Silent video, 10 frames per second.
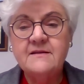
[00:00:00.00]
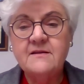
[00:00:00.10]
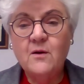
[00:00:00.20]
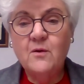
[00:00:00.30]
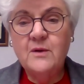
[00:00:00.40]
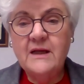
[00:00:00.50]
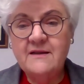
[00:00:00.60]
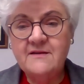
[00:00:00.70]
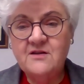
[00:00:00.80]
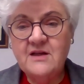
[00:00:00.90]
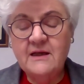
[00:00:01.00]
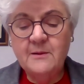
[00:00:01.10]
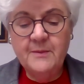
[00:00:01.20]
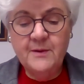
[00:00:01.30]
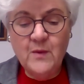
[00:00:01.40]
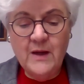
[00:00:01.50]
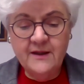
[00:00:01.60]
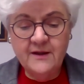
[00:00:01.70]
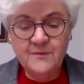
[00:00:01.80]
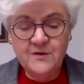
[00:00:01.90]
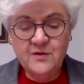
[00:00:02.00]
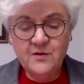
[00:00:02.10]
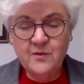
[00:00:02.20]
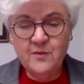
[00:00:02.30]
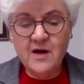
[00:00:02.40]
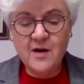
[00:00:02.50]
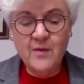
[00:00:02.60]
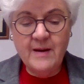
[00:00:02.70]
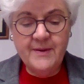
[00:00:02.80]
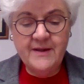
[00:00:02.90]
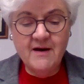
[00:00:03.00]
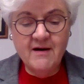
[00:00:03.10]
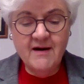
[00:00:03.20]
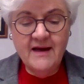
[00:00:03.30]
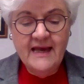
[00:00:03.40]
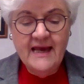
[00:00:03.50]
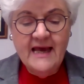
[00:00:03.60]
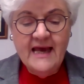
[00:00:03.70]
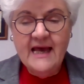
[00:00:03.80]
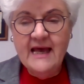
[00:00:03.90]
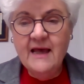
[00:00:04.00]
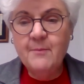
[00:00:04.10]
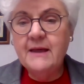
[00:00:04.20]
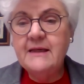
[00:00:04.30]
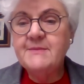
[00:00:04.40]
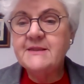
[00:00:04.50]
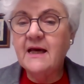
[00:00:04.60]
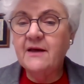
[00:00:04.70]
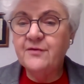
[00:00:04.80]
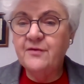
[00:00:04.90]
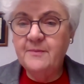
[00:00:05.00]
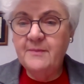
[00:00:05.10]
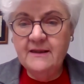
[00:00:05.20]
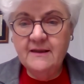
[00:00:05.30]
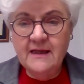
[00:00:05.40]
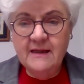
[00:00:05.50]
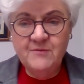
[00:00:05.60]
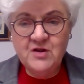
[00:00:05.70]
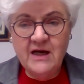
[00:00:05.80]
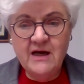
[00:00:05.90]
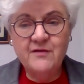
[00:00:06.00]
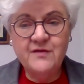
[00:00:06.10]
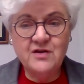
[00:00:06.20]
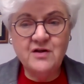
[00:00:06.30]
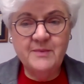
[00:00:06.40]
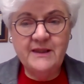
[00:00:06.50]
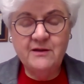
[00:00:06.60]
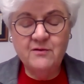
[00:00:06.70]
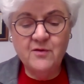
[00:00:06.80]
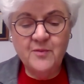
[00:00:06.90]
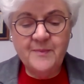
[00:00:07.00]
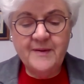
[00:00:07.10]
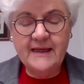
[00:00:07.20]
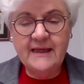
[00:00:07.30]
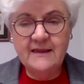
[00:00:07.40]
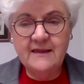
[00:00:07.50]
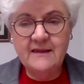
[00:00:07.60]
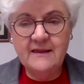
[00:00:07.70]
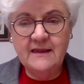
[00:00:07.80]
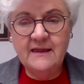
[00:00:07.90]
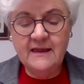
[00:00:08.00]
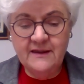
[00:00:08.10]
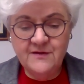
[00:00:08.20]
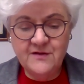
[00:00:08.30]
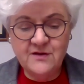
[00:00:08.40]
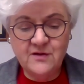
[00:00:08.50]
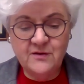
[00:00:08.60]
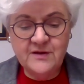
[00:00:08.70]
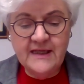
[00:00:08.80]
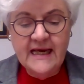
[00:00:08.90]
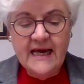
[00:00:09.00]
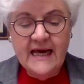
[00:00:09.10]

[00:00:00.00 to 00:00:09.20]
So, ladies and gentlemen, welcome to our webinar. Uh, my name is Catherine Meenan, and I'm chair of the Germany group in the Institute.